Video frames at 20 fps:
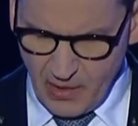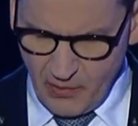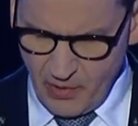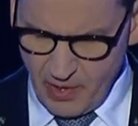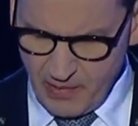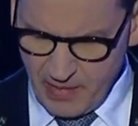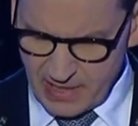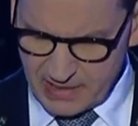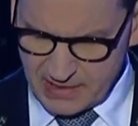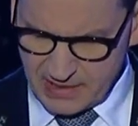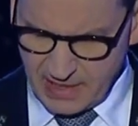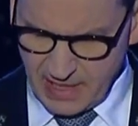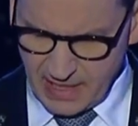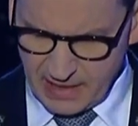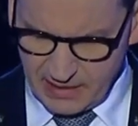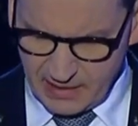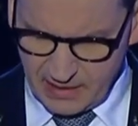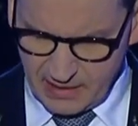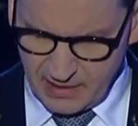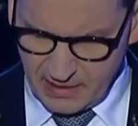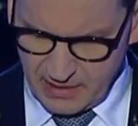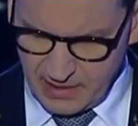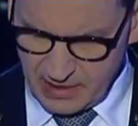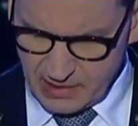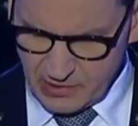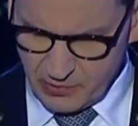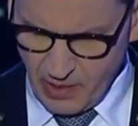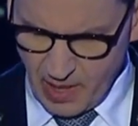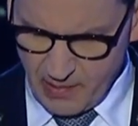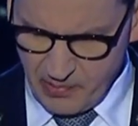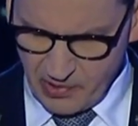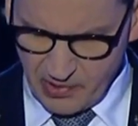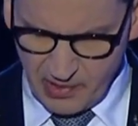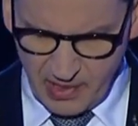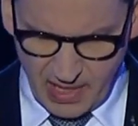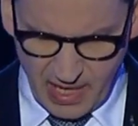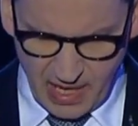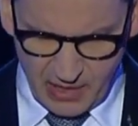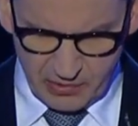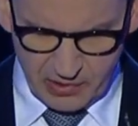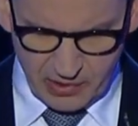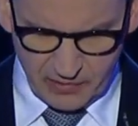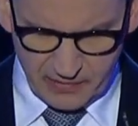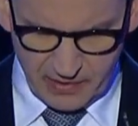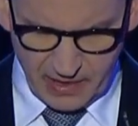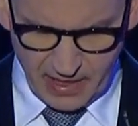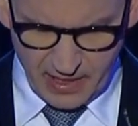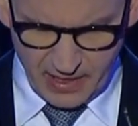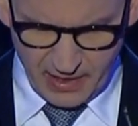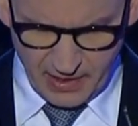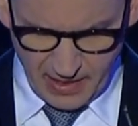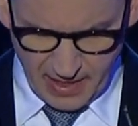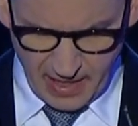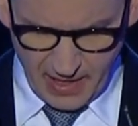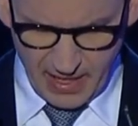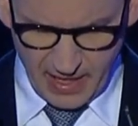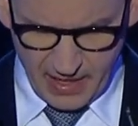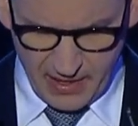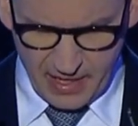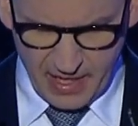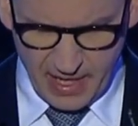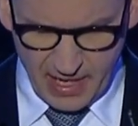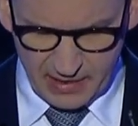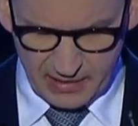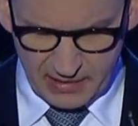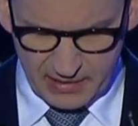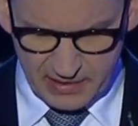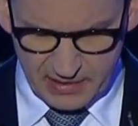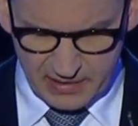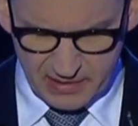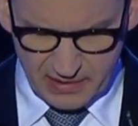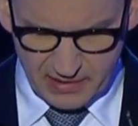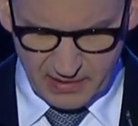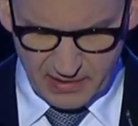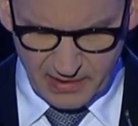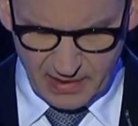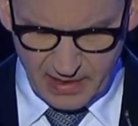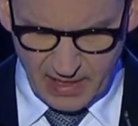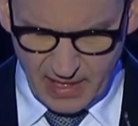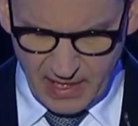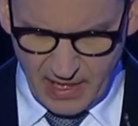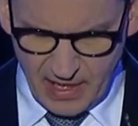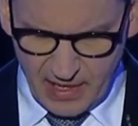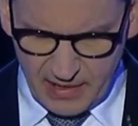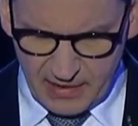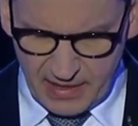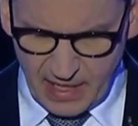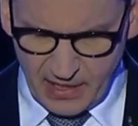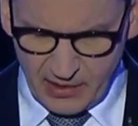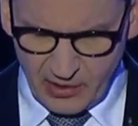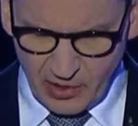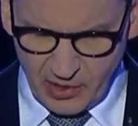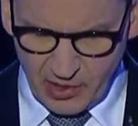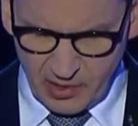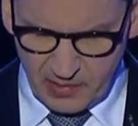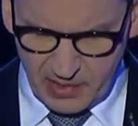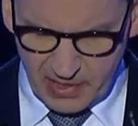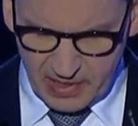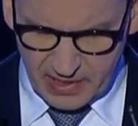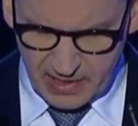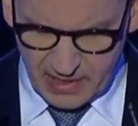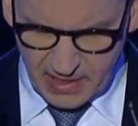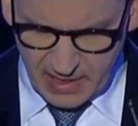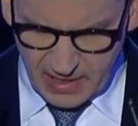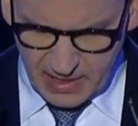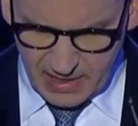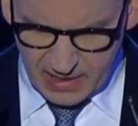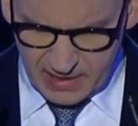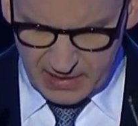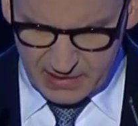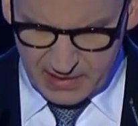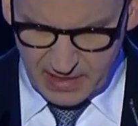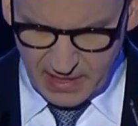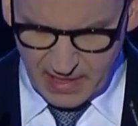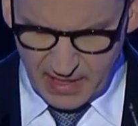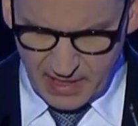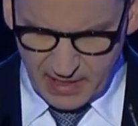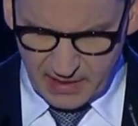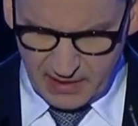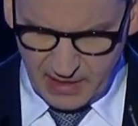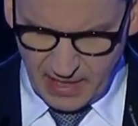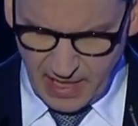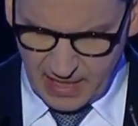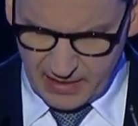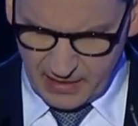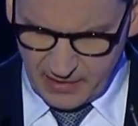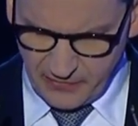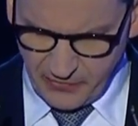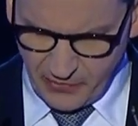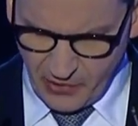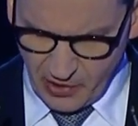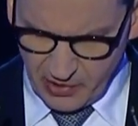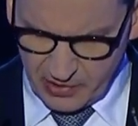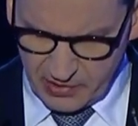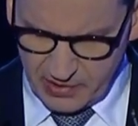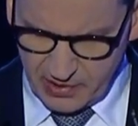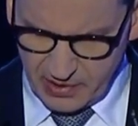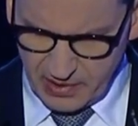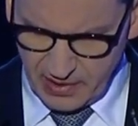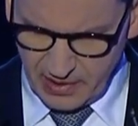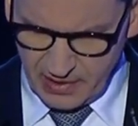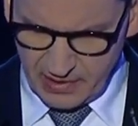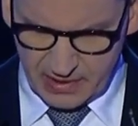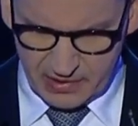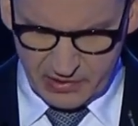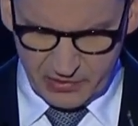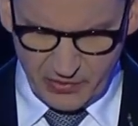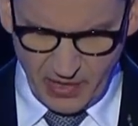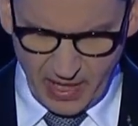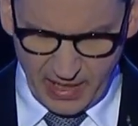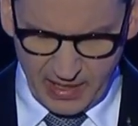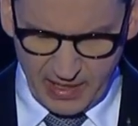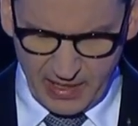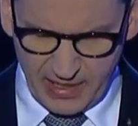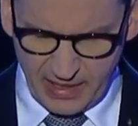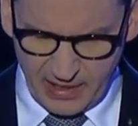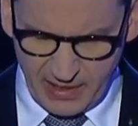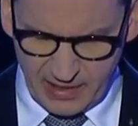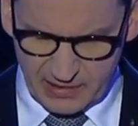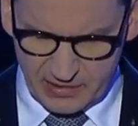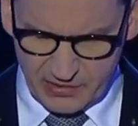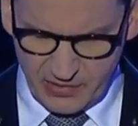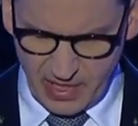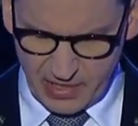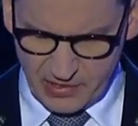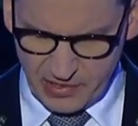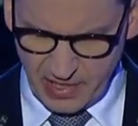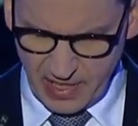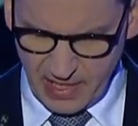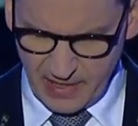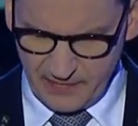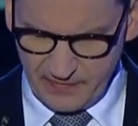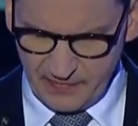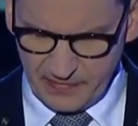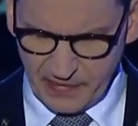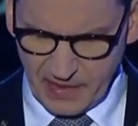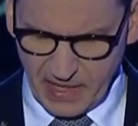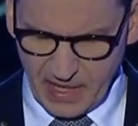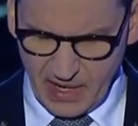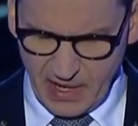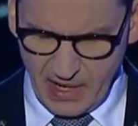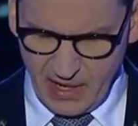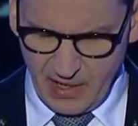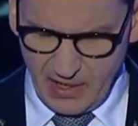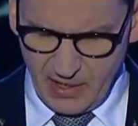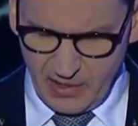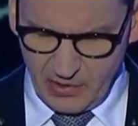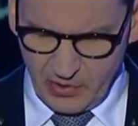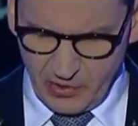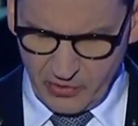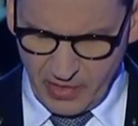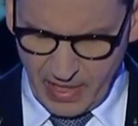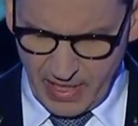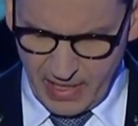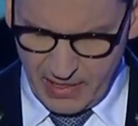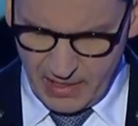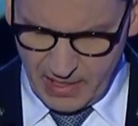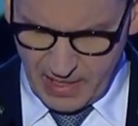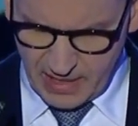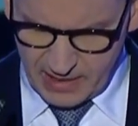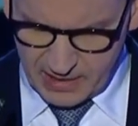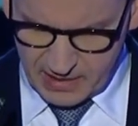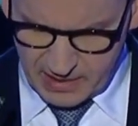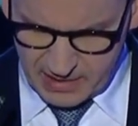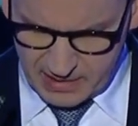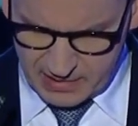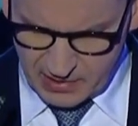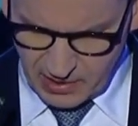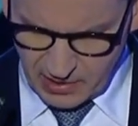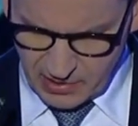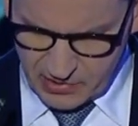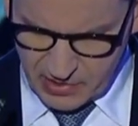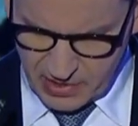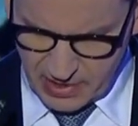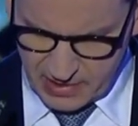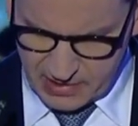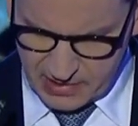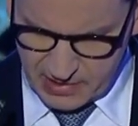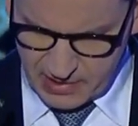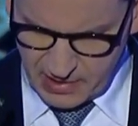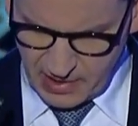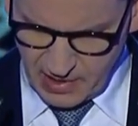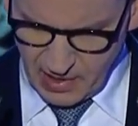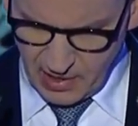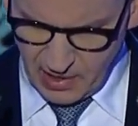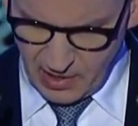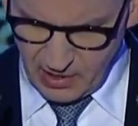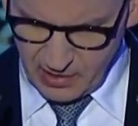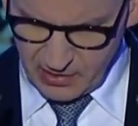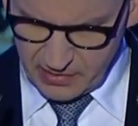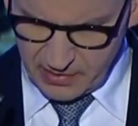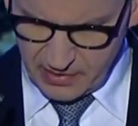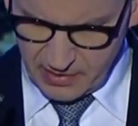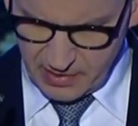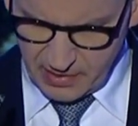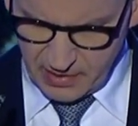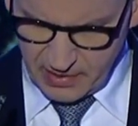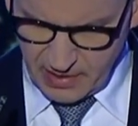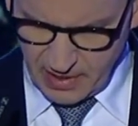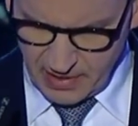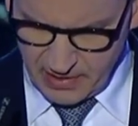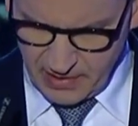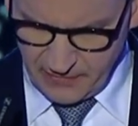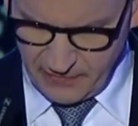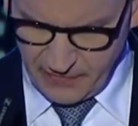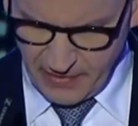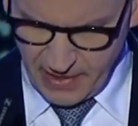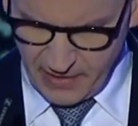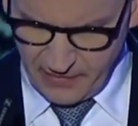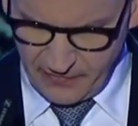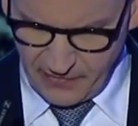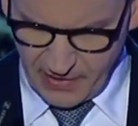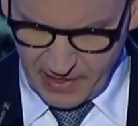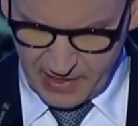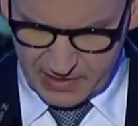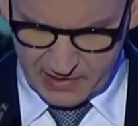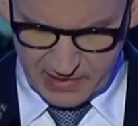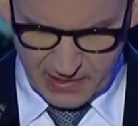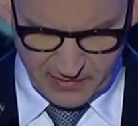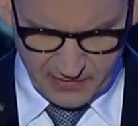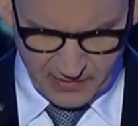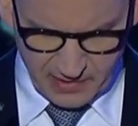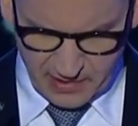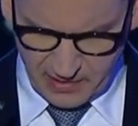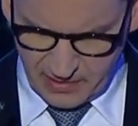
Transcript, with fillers: We must get this weapon out of the, her hands. The economy is the, the other front in the struggle against Russia. Ukrainian soldiers hold the, the first